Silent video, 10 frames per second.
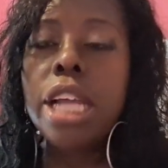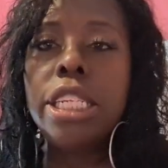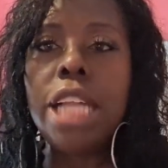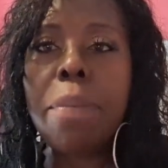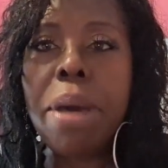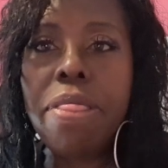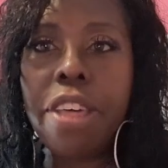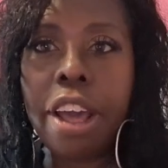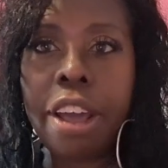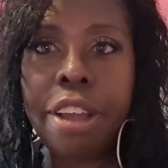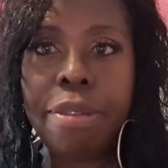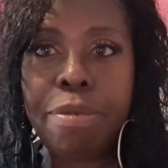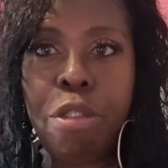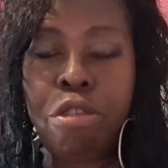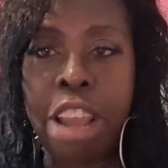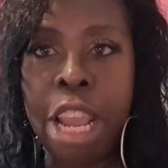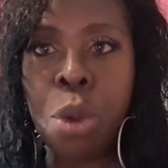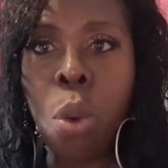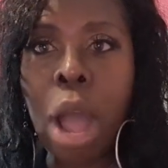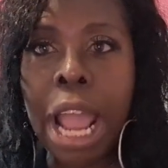Some of the
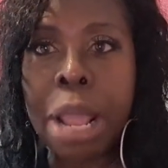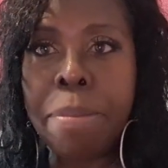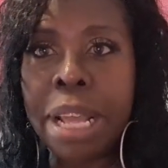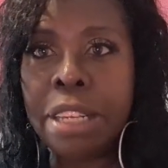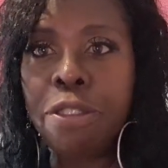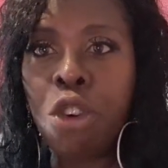requirements